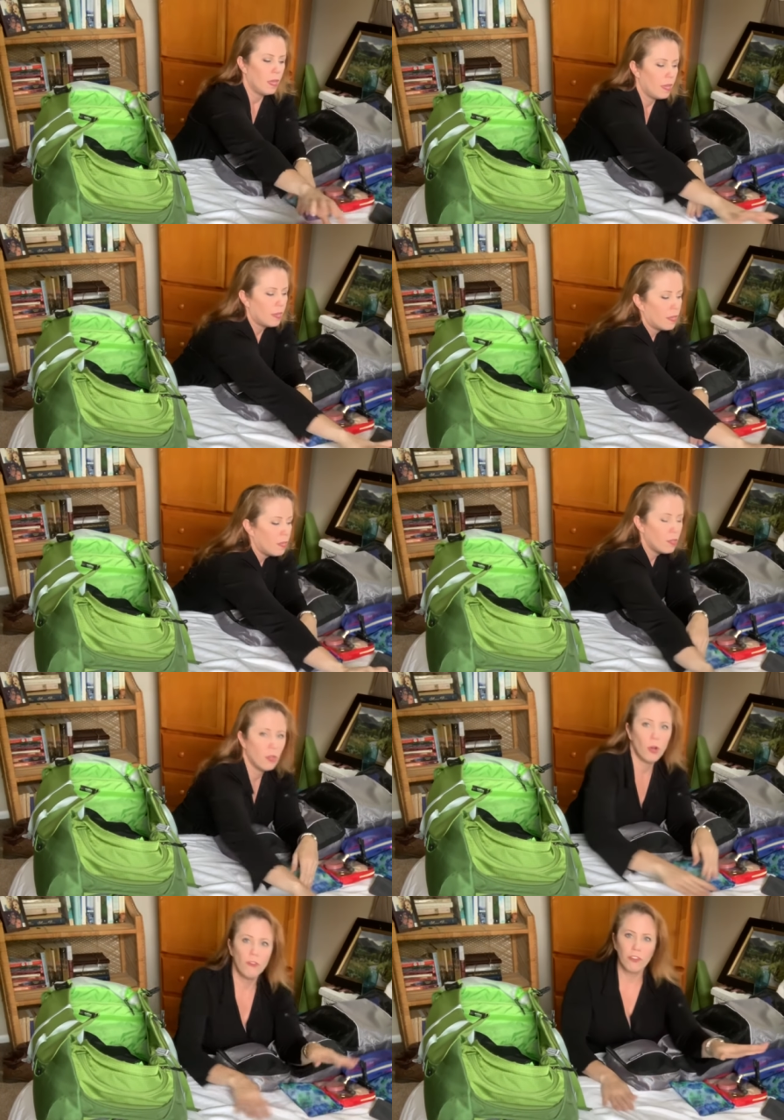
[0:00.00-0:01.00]
And
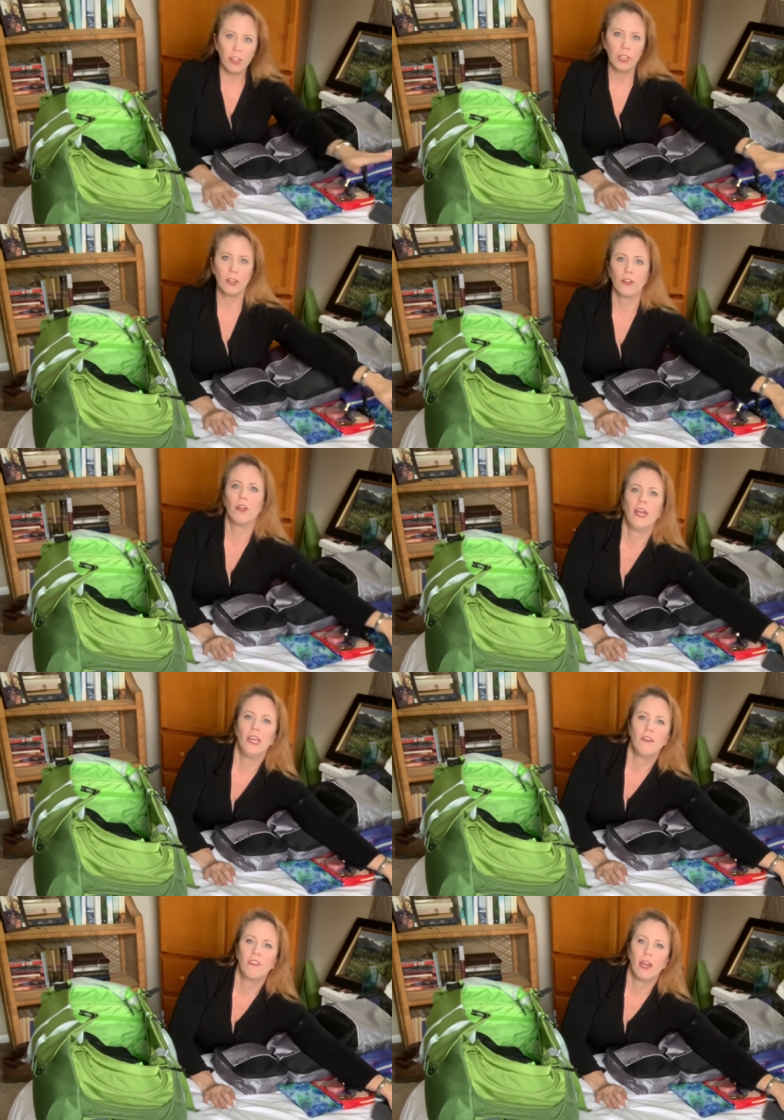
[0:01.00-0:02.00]
over here,
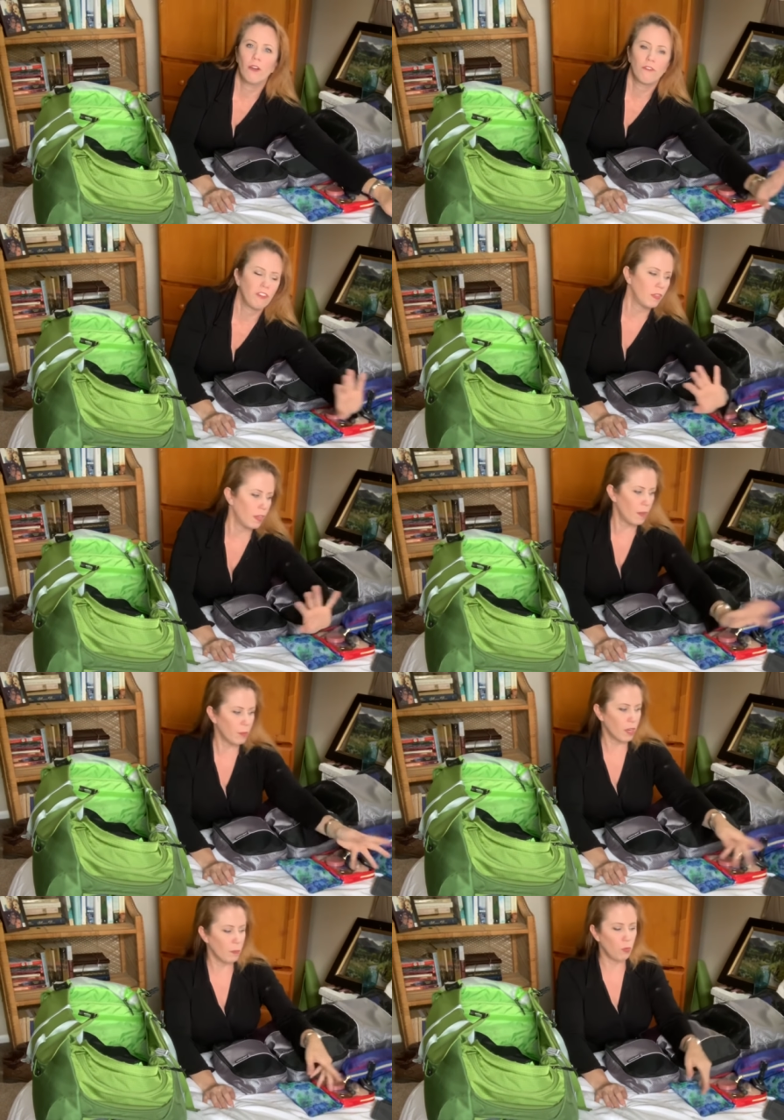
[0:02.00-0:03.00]
I have the outfit that
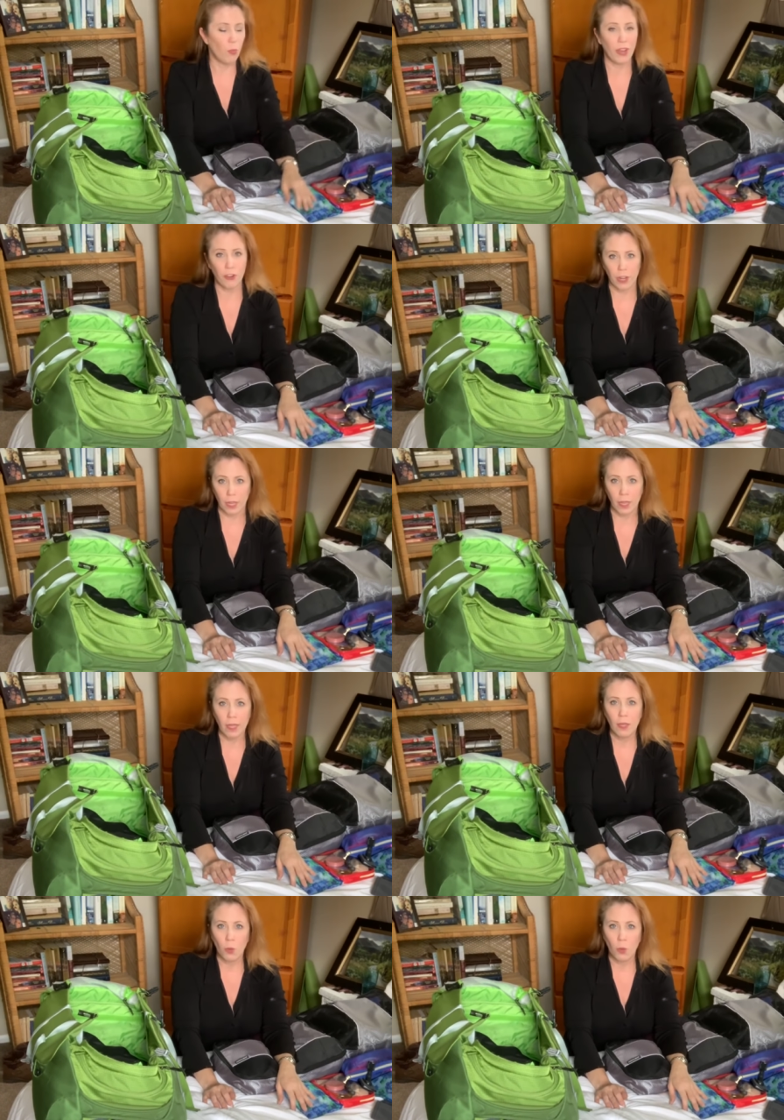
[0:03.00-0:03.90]
I'm gonna be wearing